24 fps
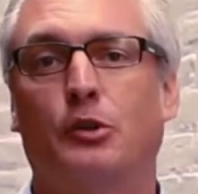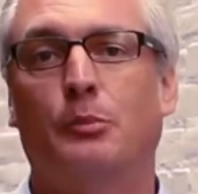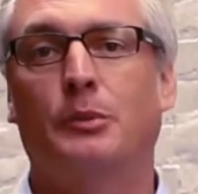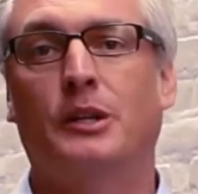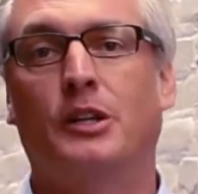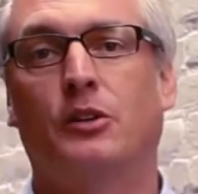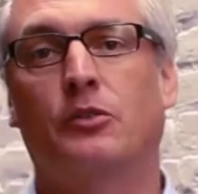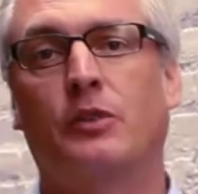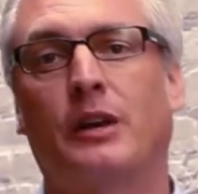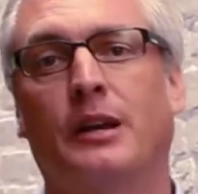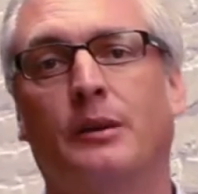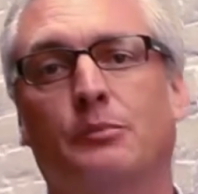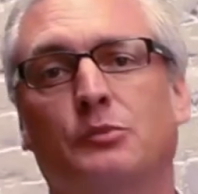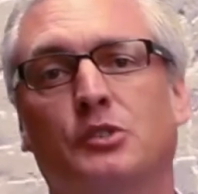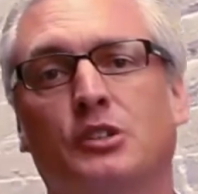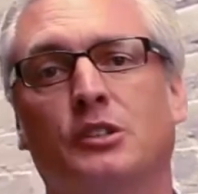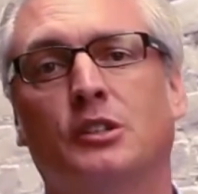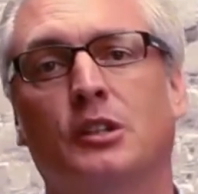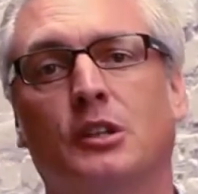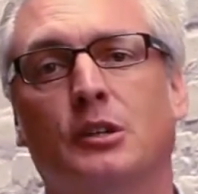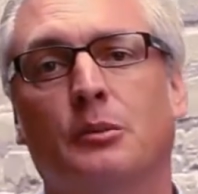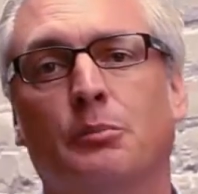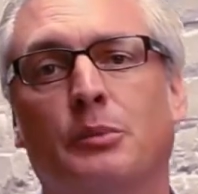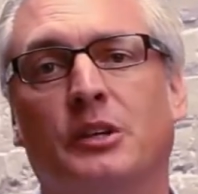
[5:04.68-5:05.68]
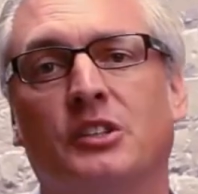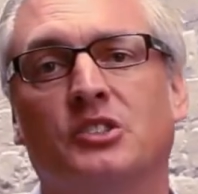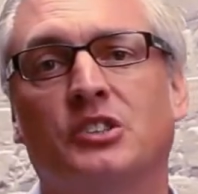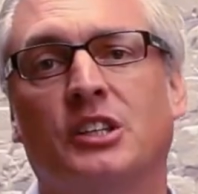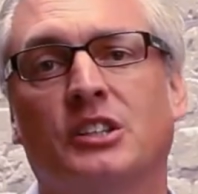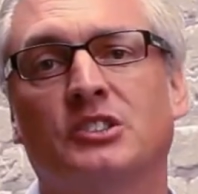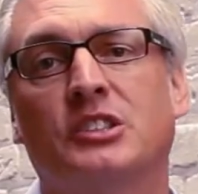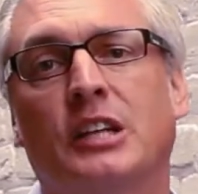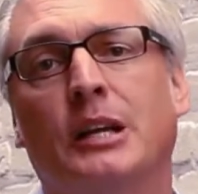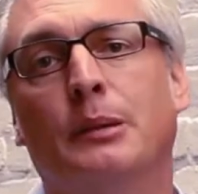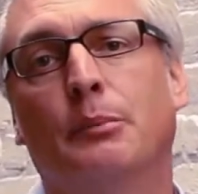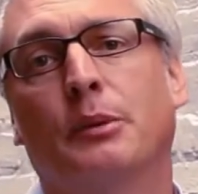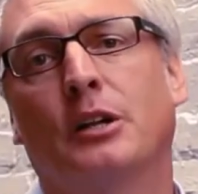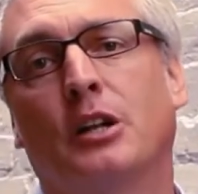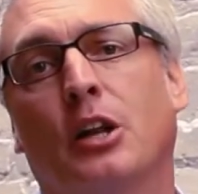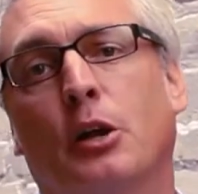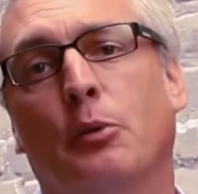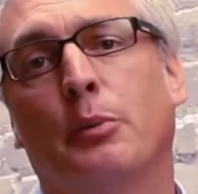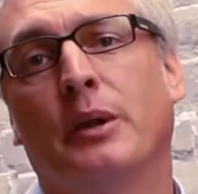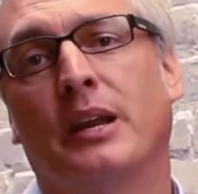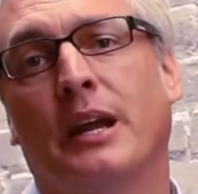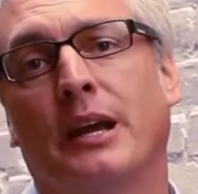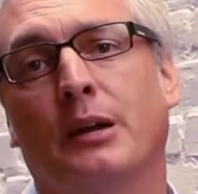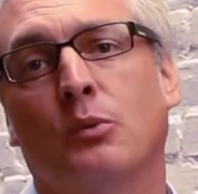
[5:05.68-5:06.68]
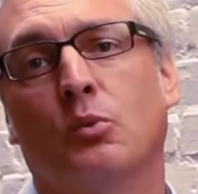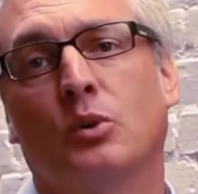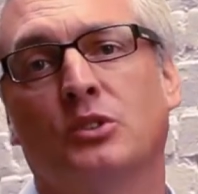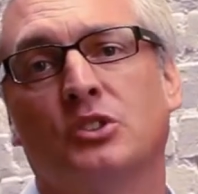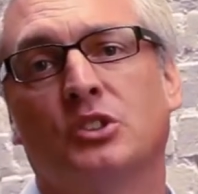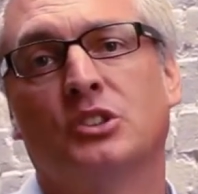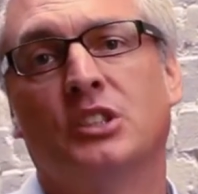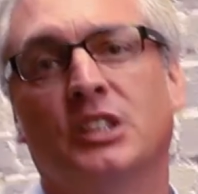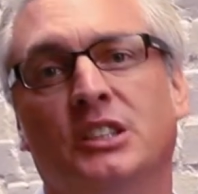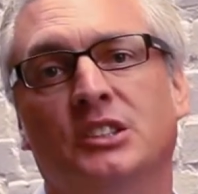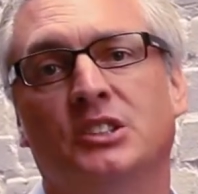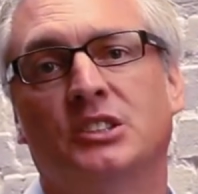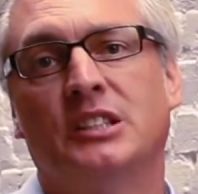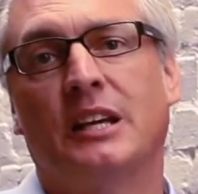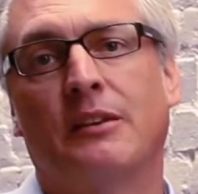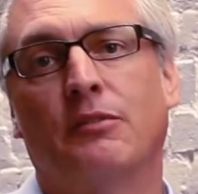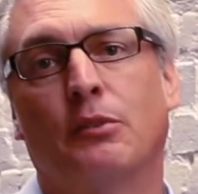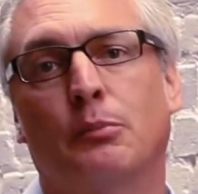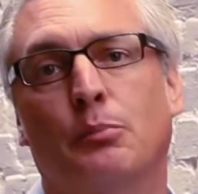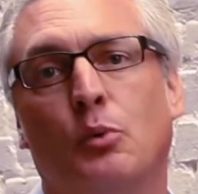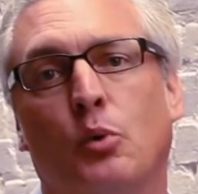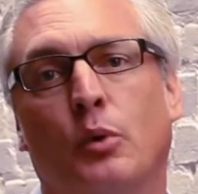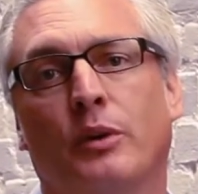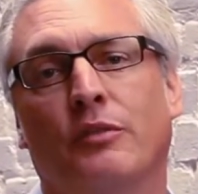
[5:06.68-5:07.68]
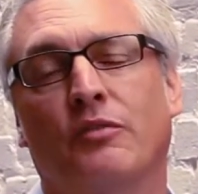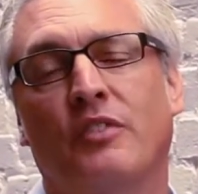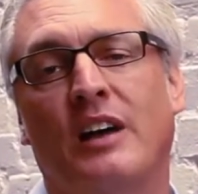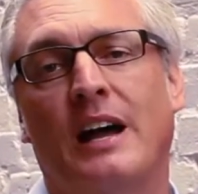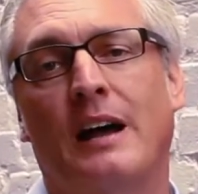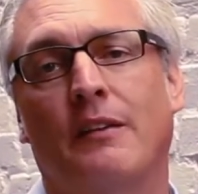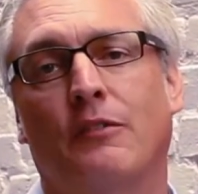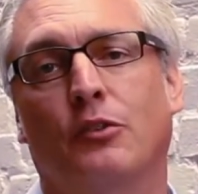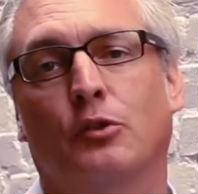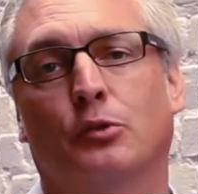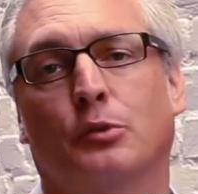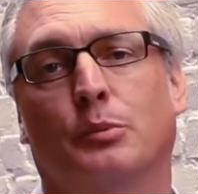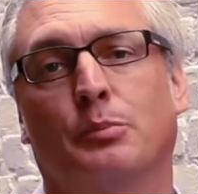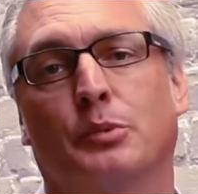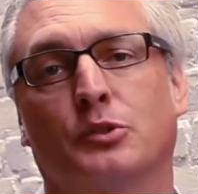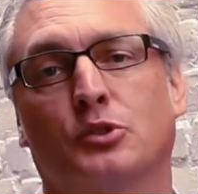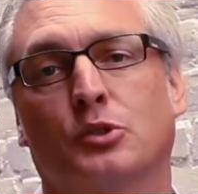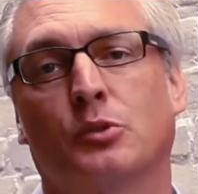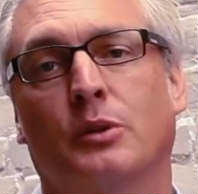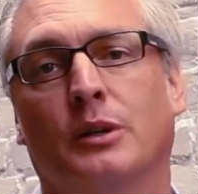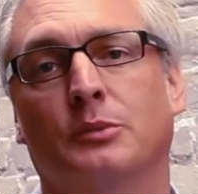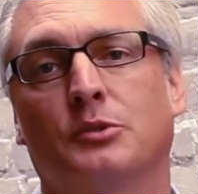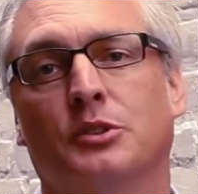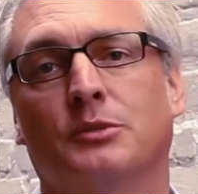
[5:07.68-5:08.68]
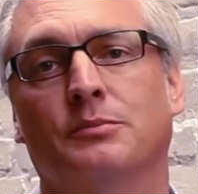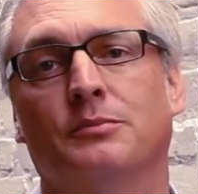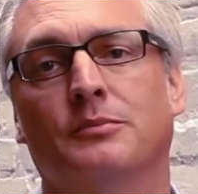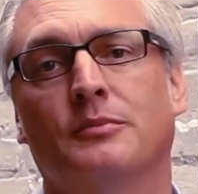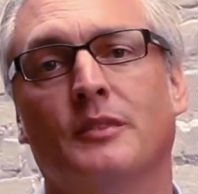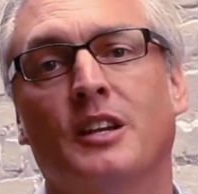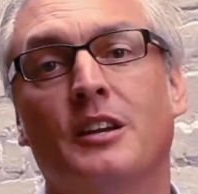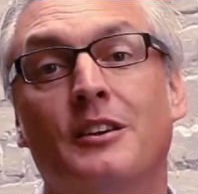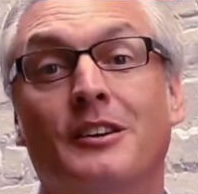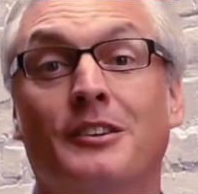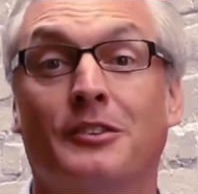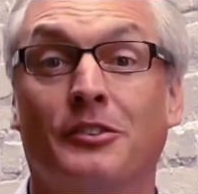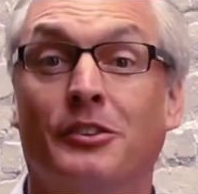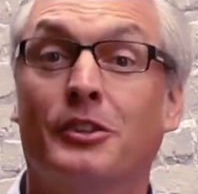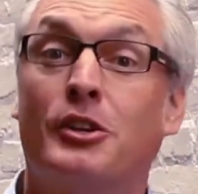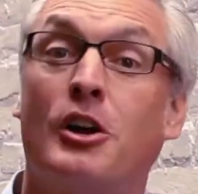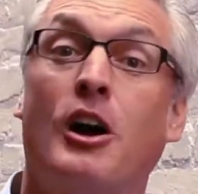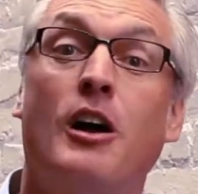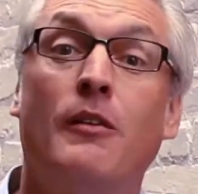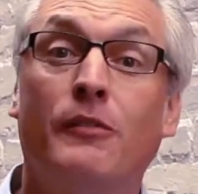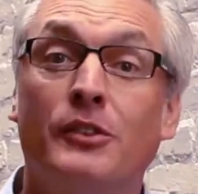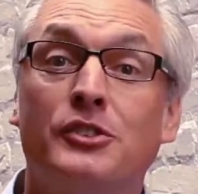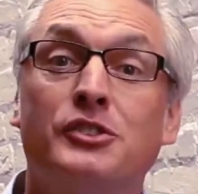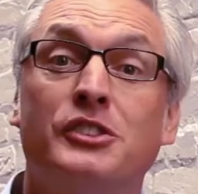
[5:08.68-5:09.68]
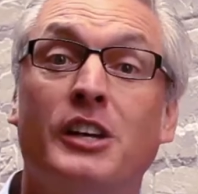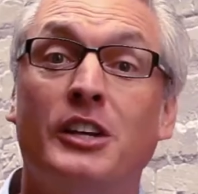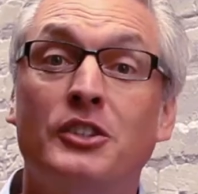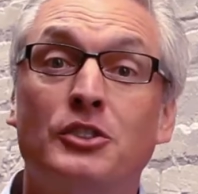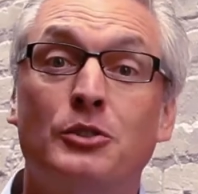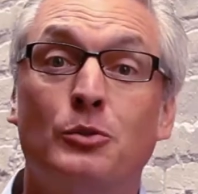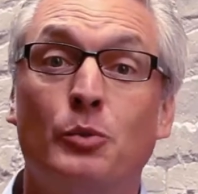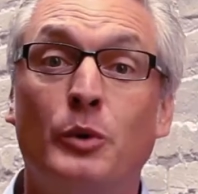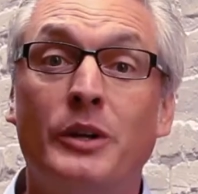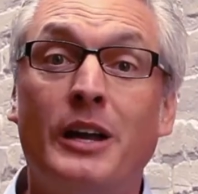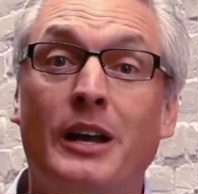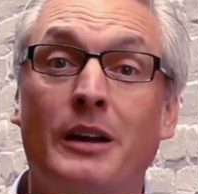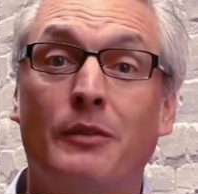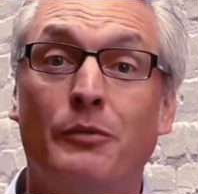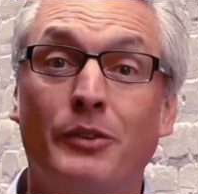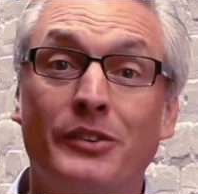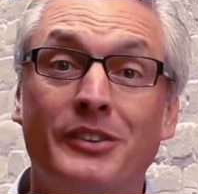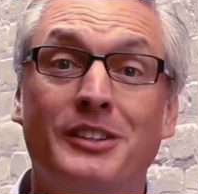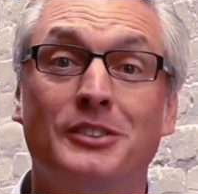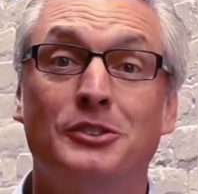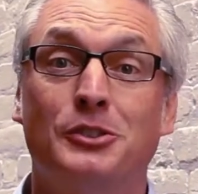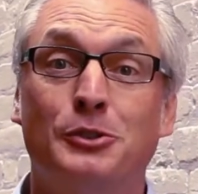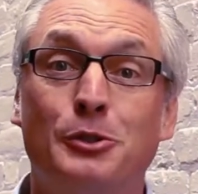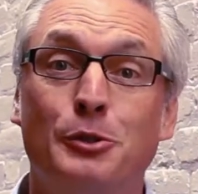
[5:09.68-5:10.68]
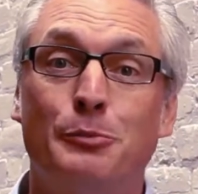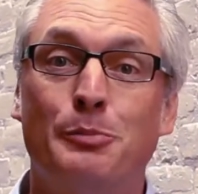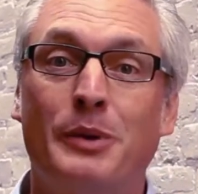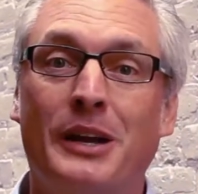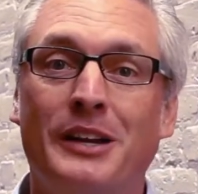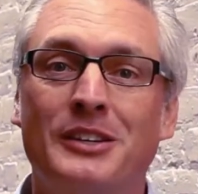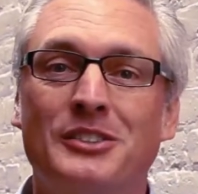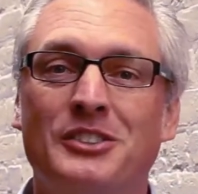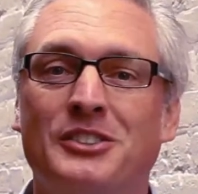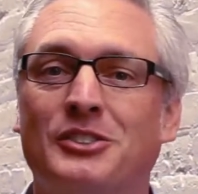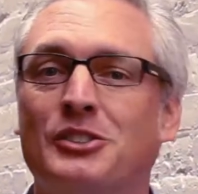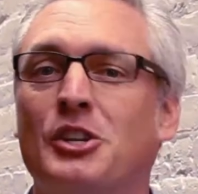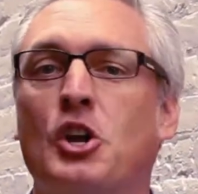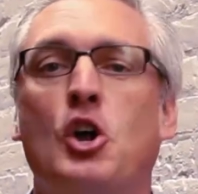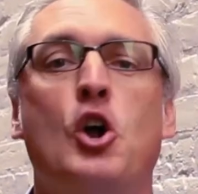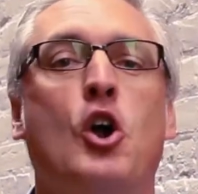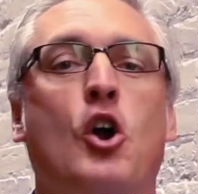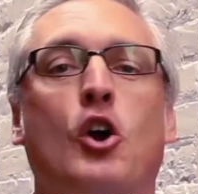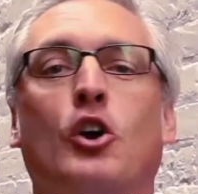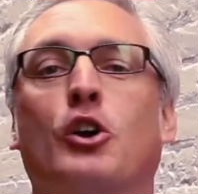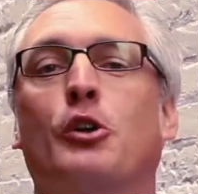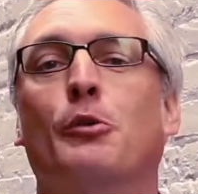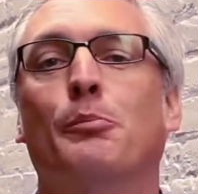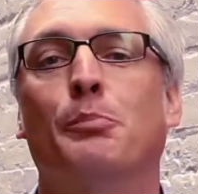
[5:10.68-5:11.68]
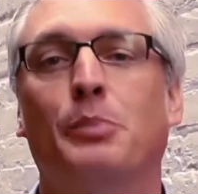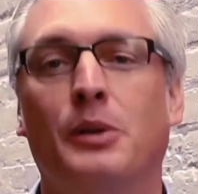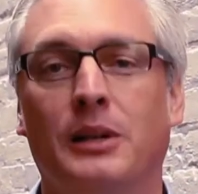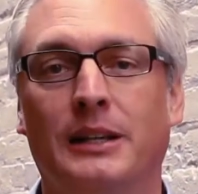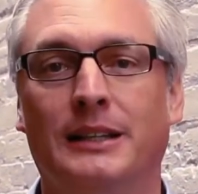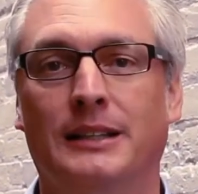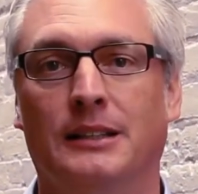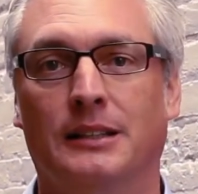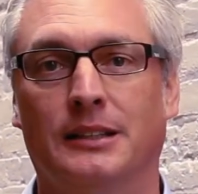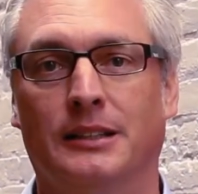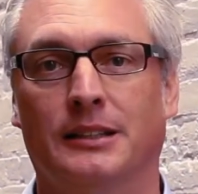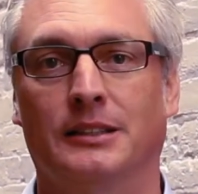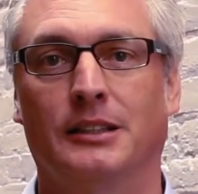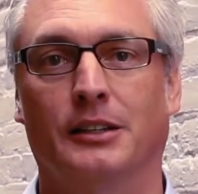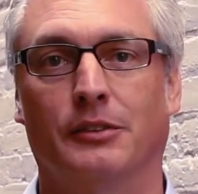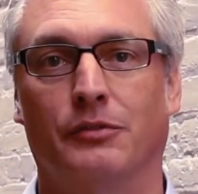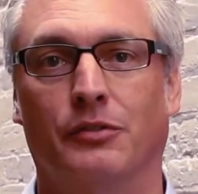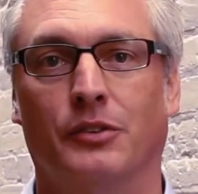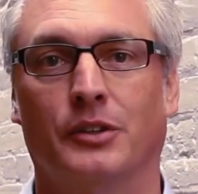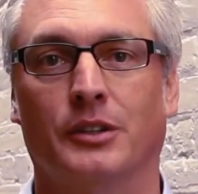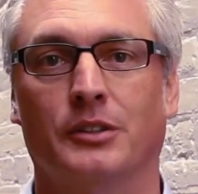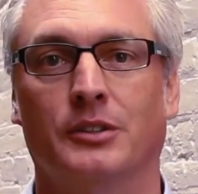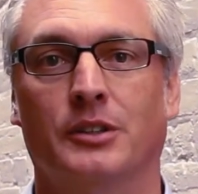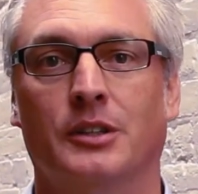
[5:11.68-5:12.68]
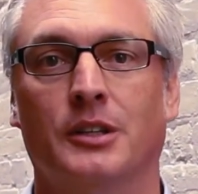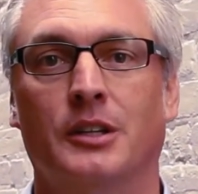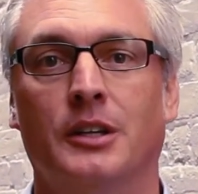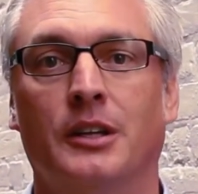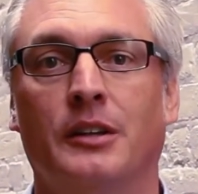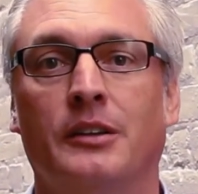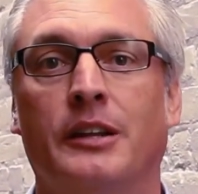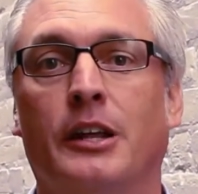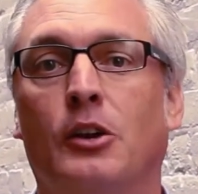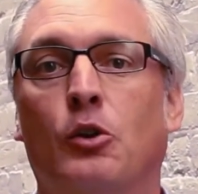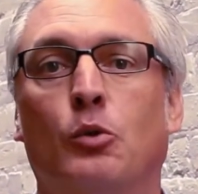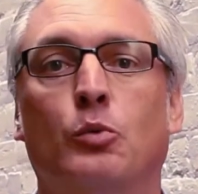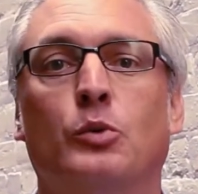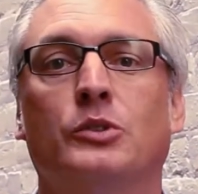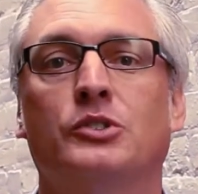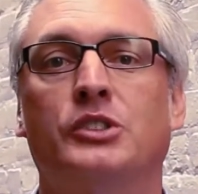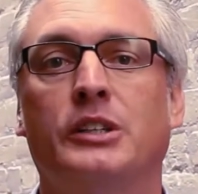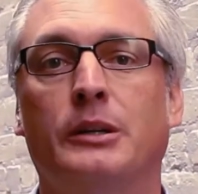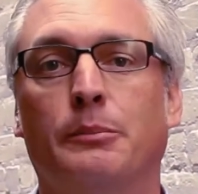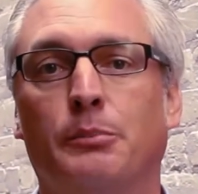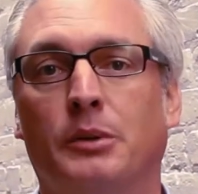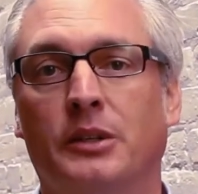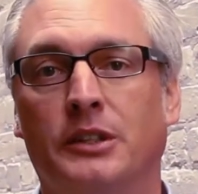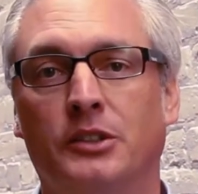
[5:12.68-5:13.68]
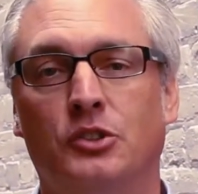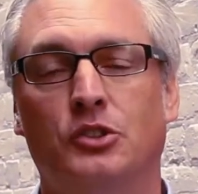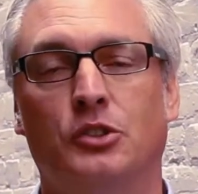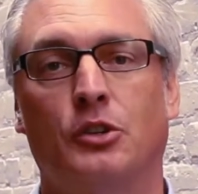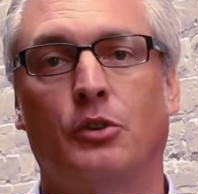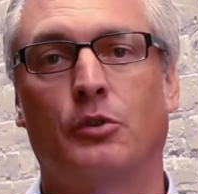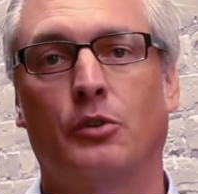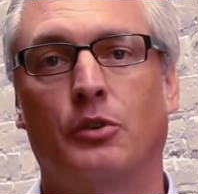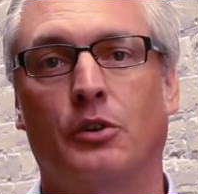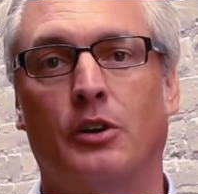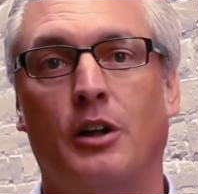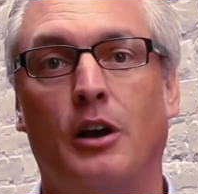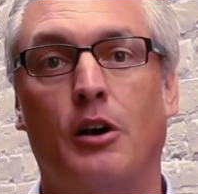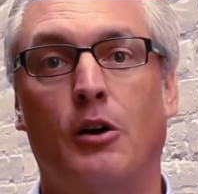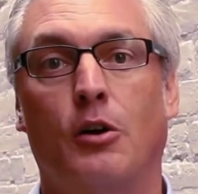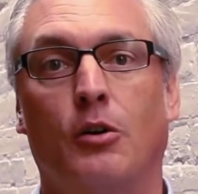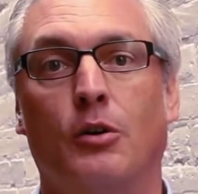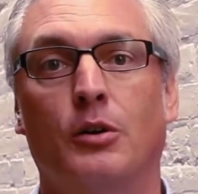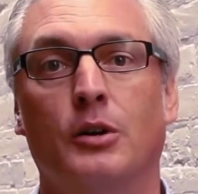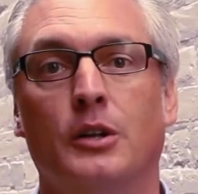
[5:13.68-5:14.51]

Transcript: milligrams, but it says hemoglobin A1C 7.5 on the prescription. The conversation we have with these two patients are completely different. They don't resemble each other at all.